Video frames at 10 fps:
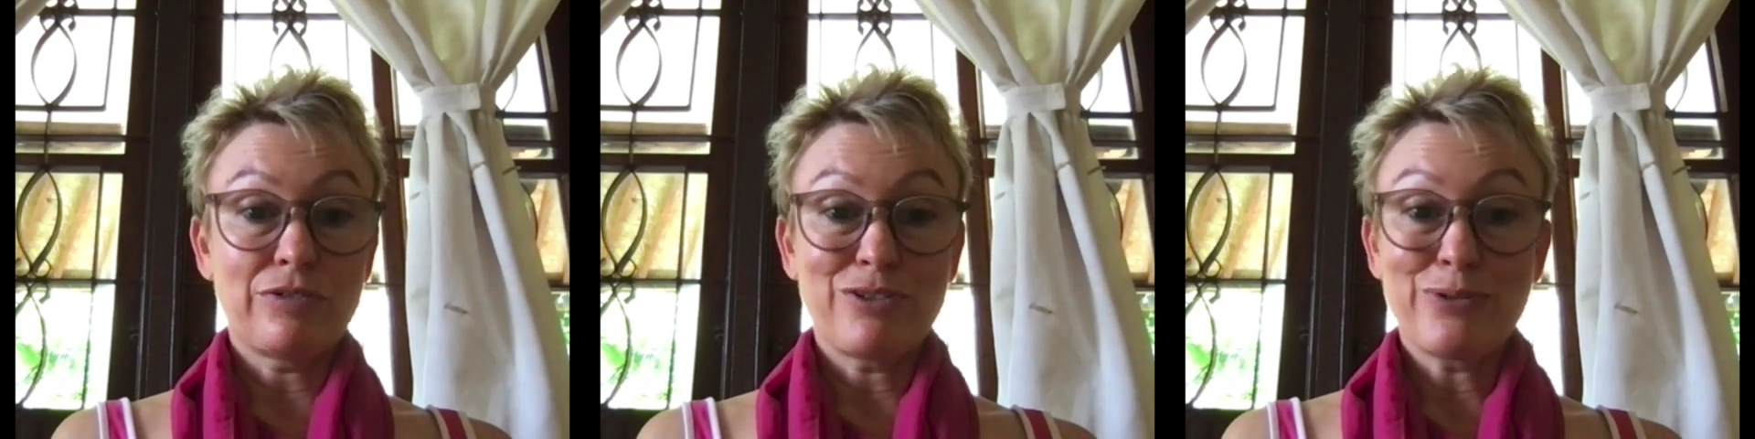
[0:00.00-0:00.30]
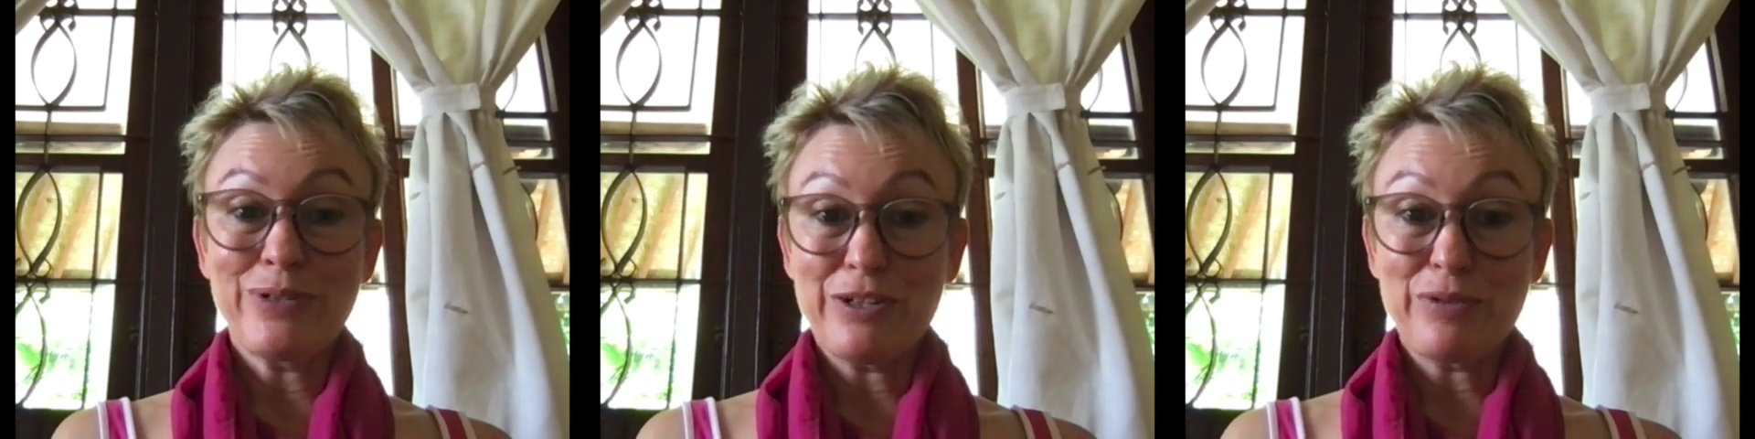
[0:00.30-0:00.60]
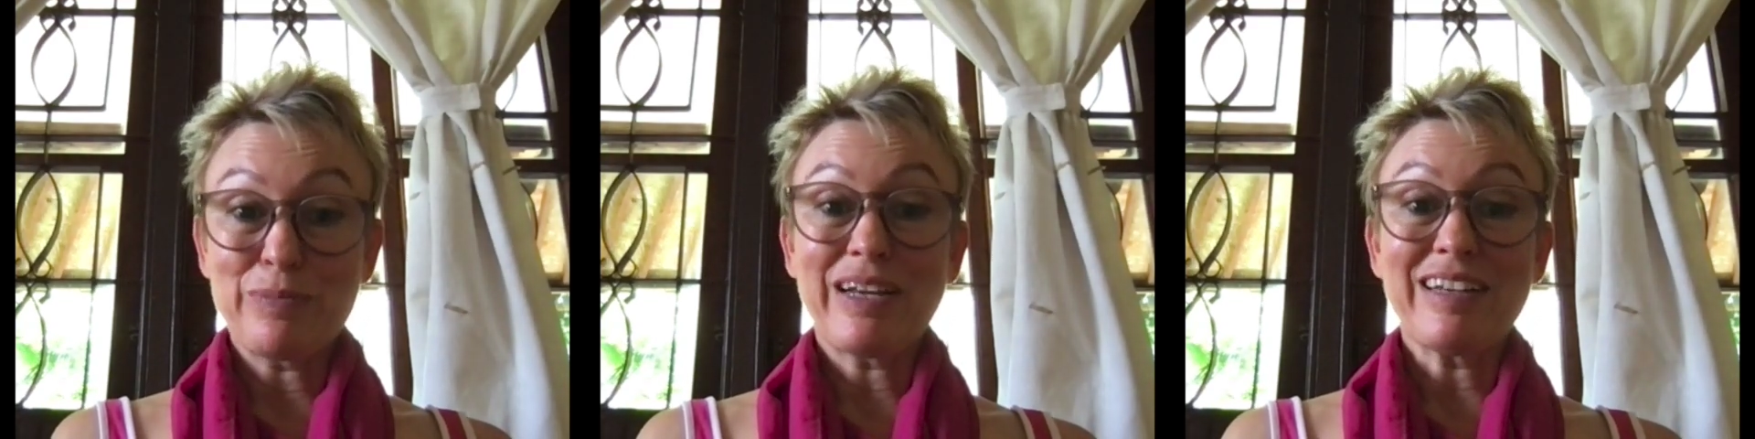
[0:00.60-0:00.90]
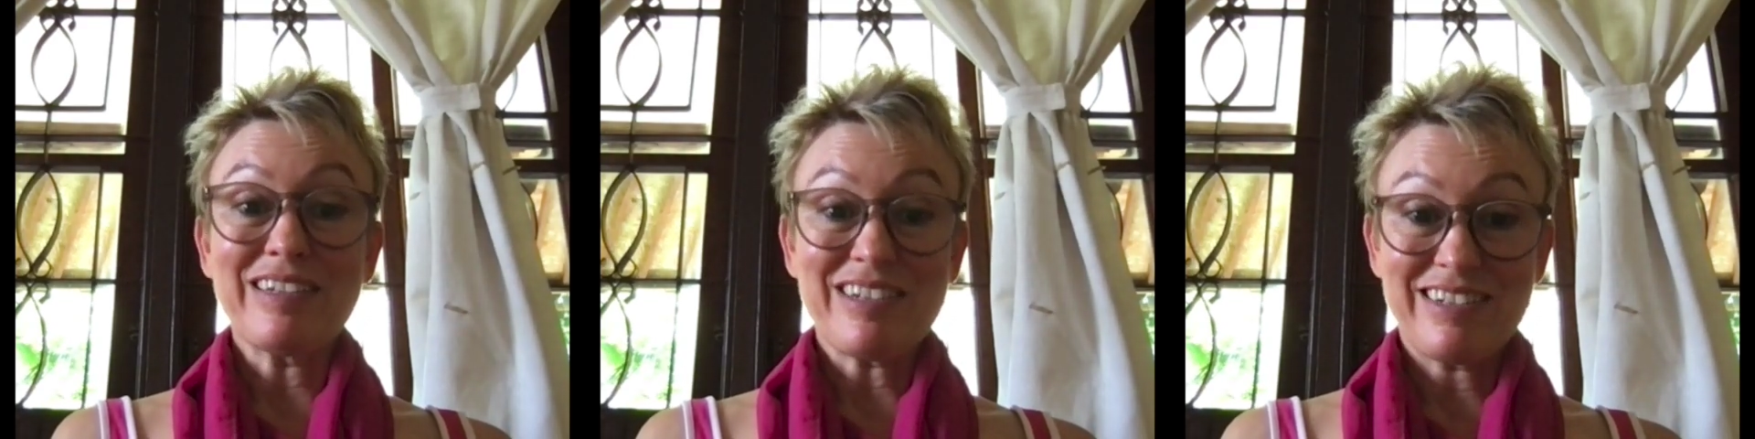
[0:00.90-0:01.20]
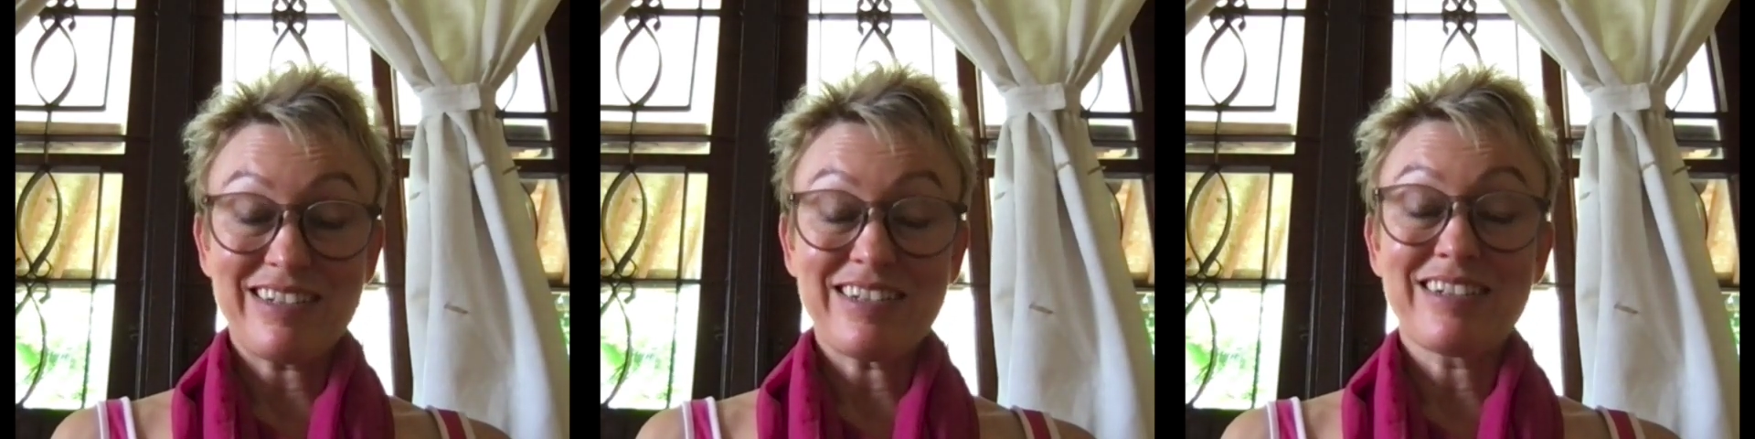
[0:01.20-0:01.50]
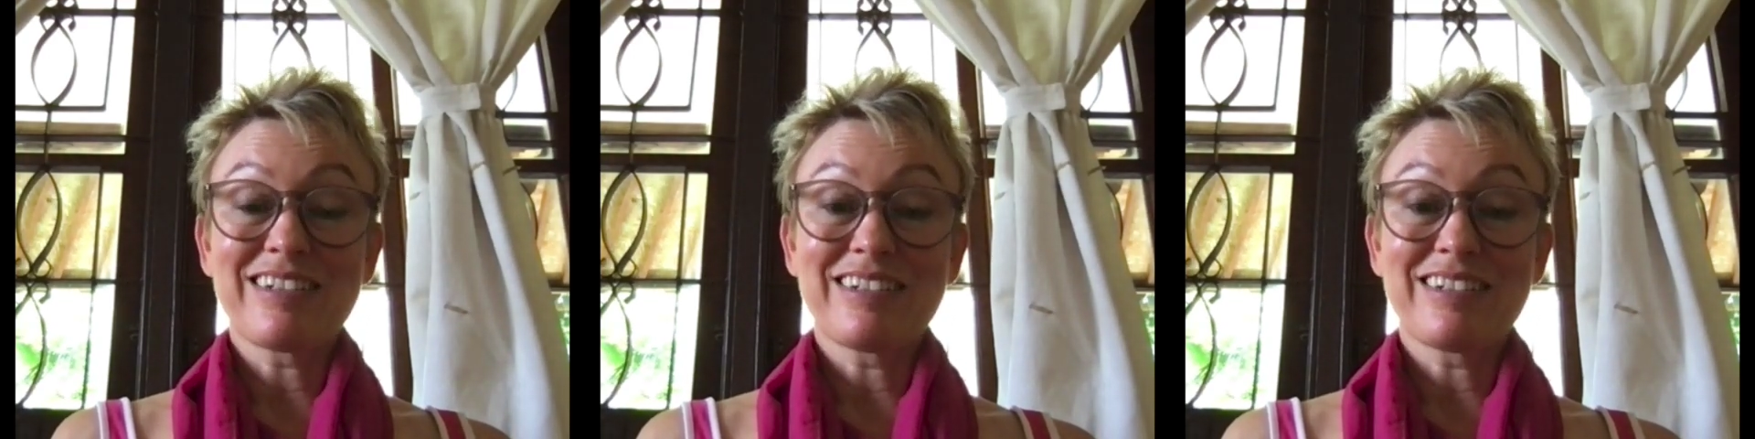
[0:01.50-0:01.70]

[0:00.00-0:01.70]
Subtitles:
doing your best,